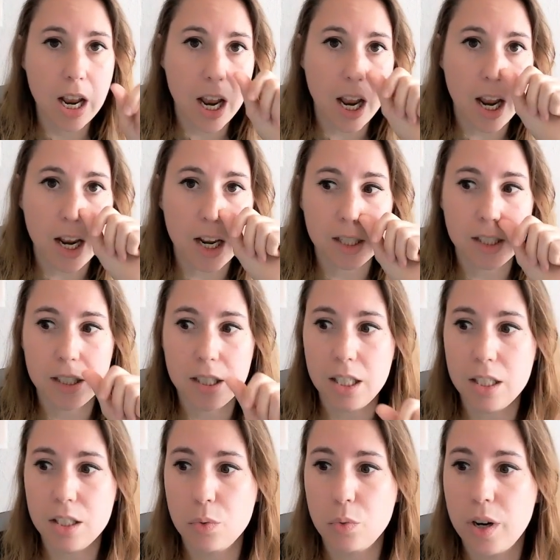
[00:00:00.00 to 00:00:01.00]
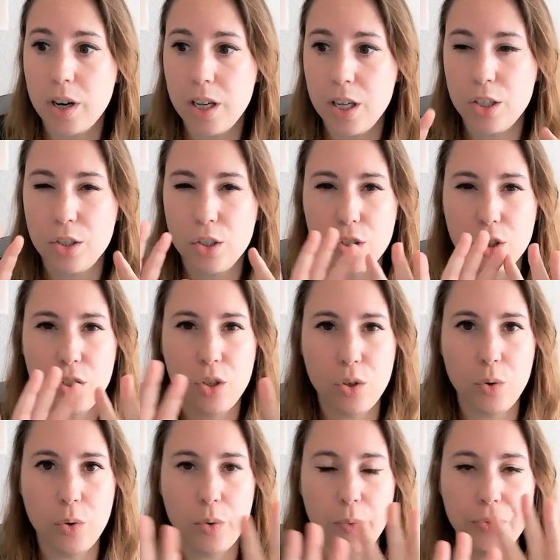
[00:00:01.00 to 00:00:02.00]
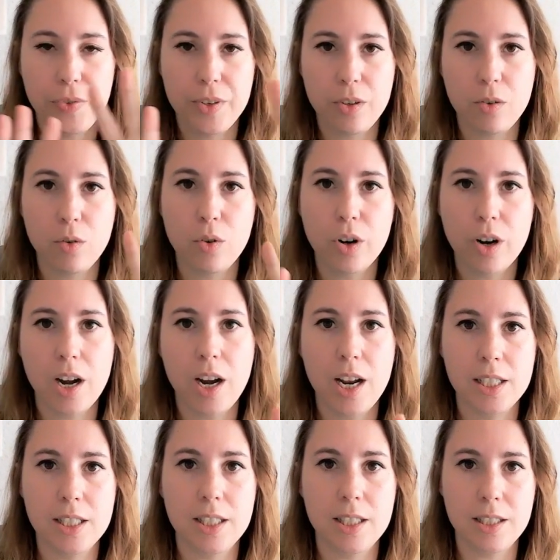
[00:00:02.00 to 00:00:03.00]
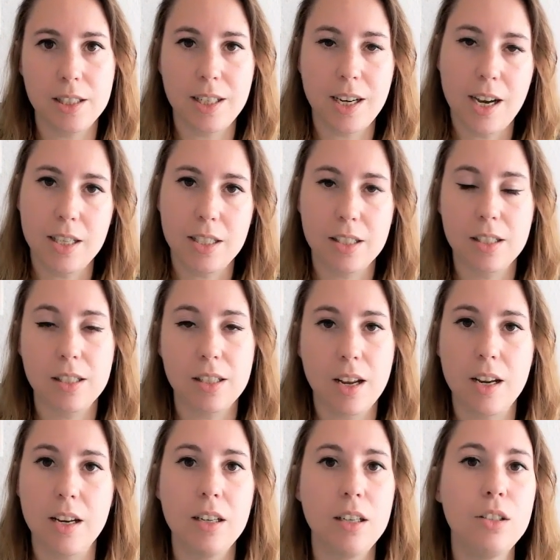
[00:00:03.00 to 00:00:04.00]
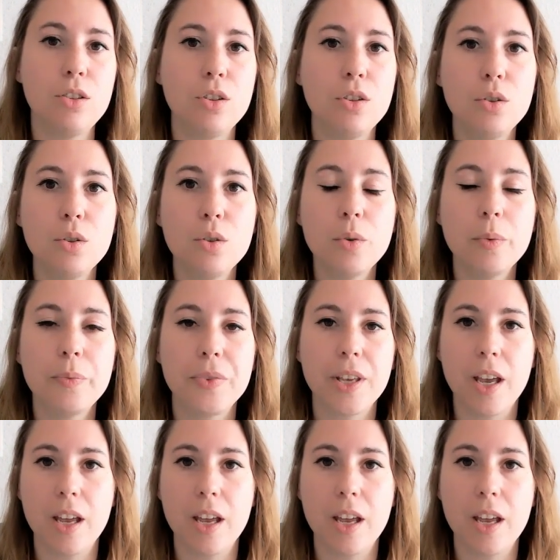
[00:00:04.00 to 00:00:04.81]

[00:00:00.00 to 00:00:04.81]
and it's what I use to organize the tasks I need to do,